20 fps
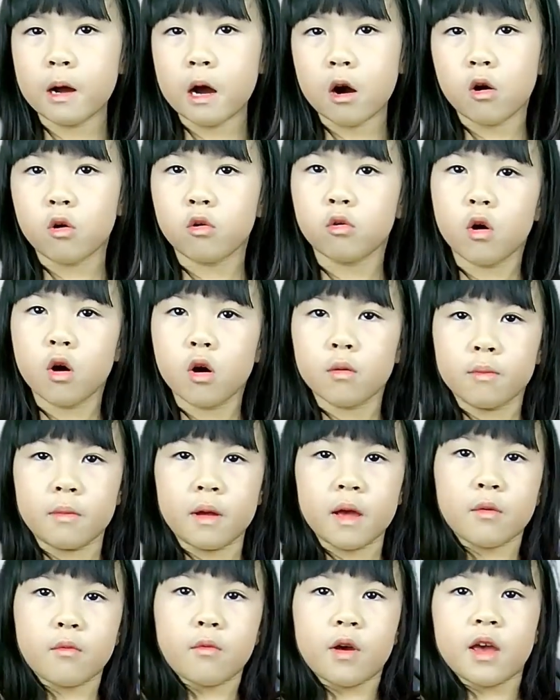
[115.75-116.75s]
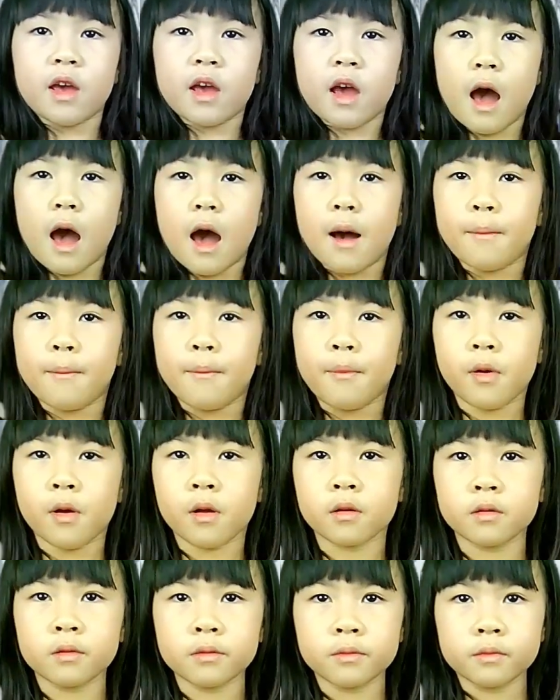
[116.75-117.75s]
I'll work my way up
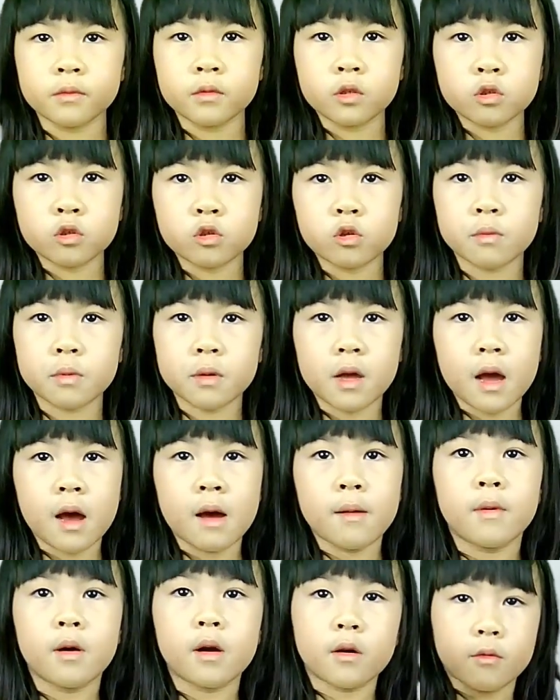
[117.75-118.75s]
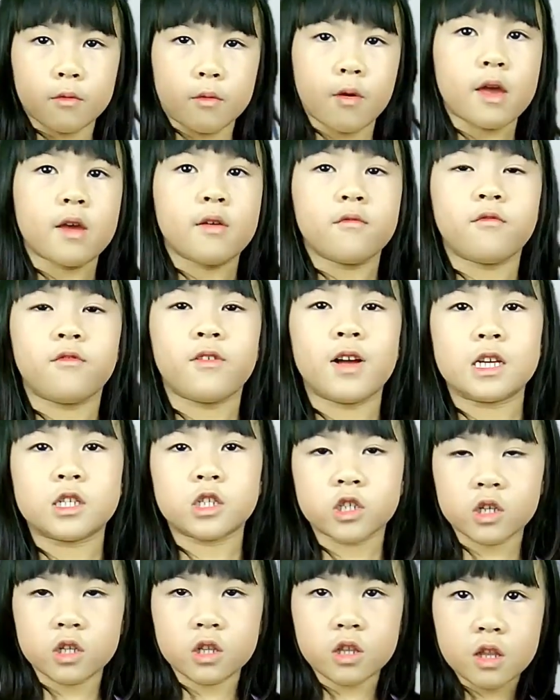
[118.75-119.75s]
to become a great
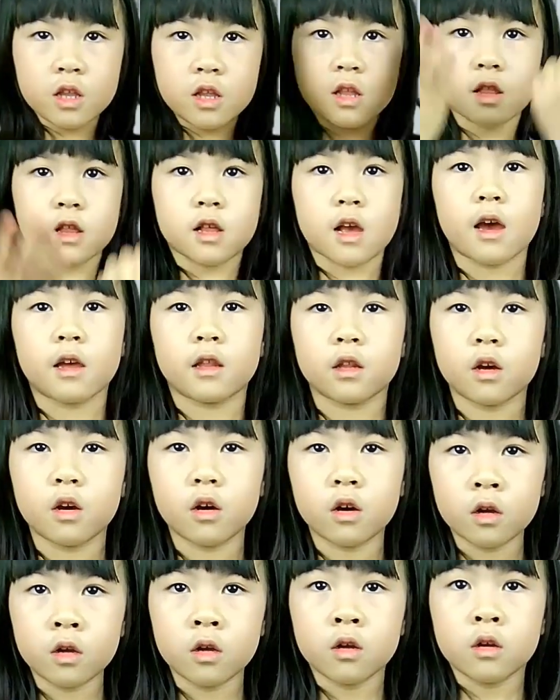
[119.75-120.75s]
fashion designer.